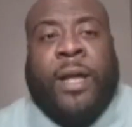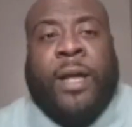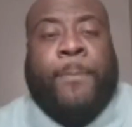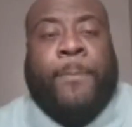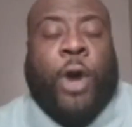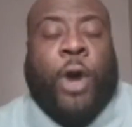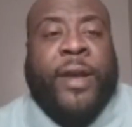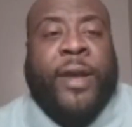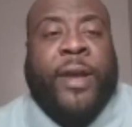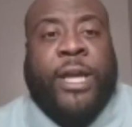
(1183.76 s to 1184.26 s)

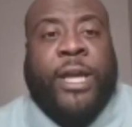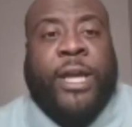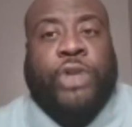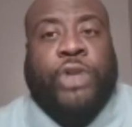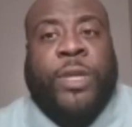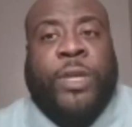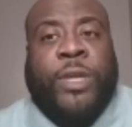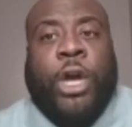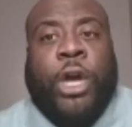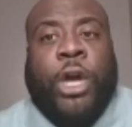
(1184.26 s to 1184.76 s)
barring
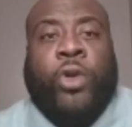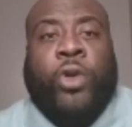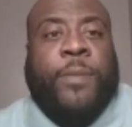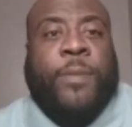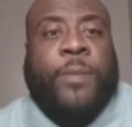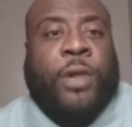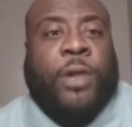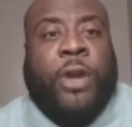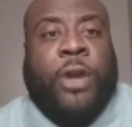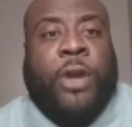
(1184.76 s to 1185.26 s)
injury, the
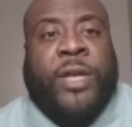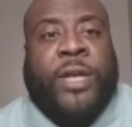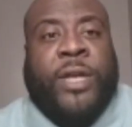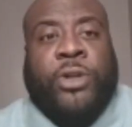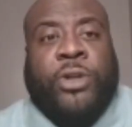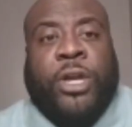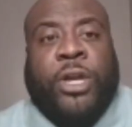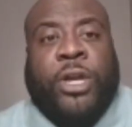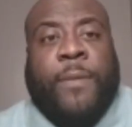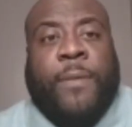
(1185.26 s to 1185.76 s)
only player that's
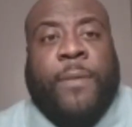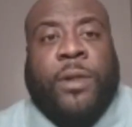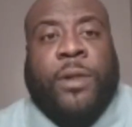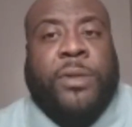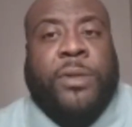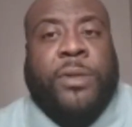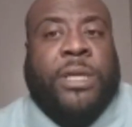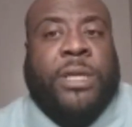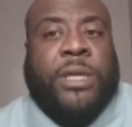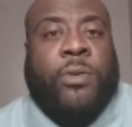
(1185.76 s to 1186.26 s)
going to come
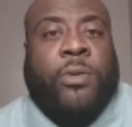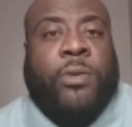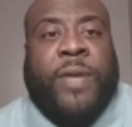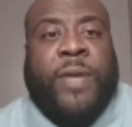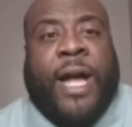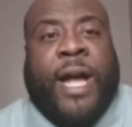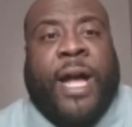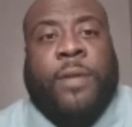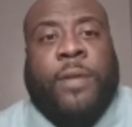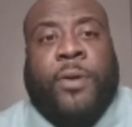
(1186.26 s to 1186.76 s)
close to him will
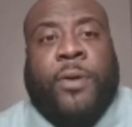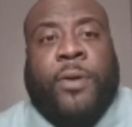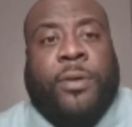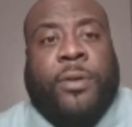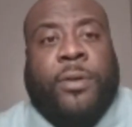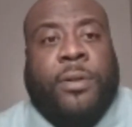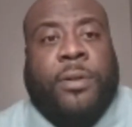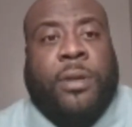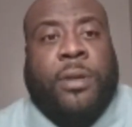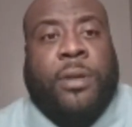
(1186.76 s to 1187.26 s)
be
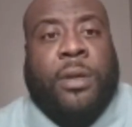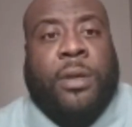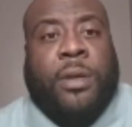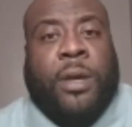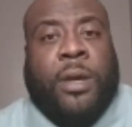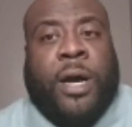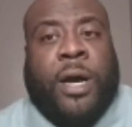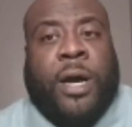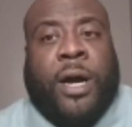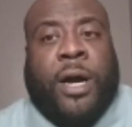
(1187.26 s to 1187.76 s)
Halliburton
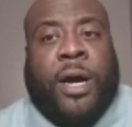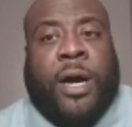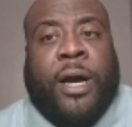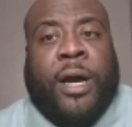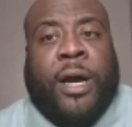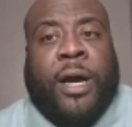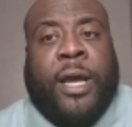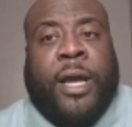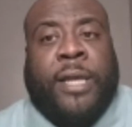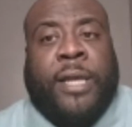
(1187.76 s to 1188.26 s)

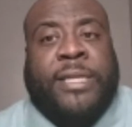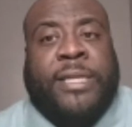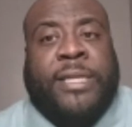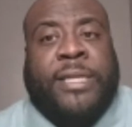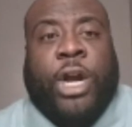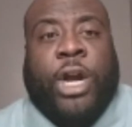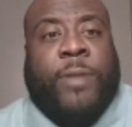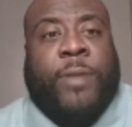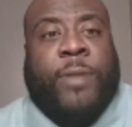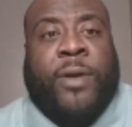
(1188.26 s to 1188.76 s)
in
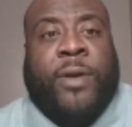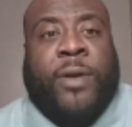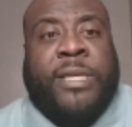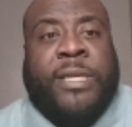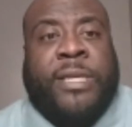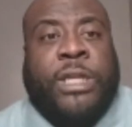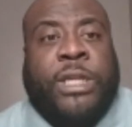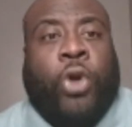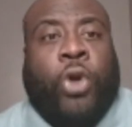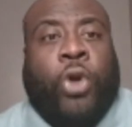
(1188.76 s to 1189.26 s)
Sacramento.
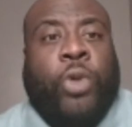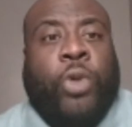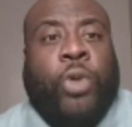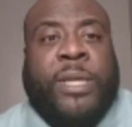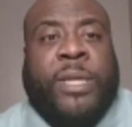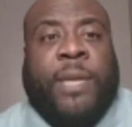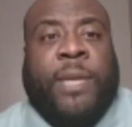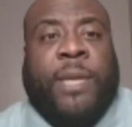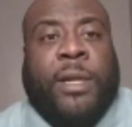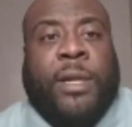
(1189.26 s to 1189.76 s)
He's the only one that's
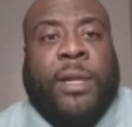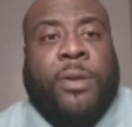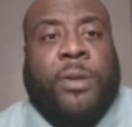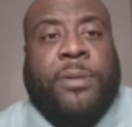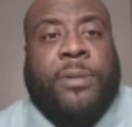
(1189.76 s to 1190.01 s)
coming close.